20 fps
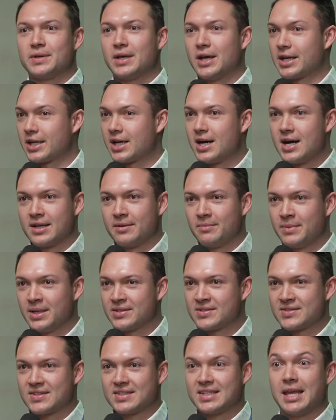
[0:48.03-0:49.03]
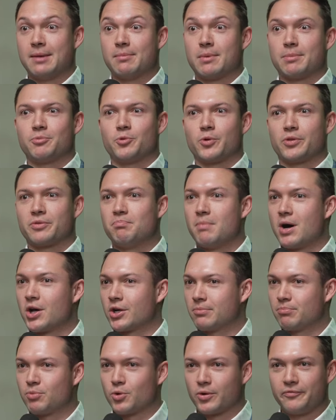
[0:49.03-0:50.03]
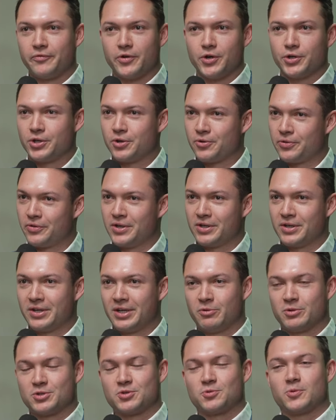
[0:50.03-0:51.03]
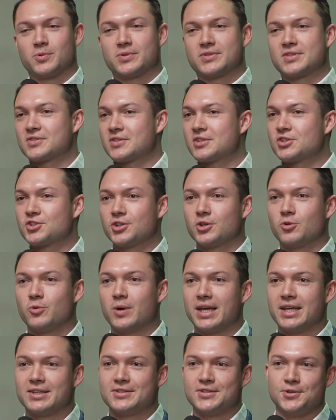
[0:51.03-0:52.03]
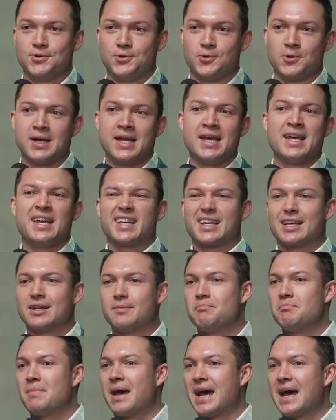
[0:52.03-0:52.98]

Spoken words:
economist, came up with modern portfolio theory, which was essentially a way to kind of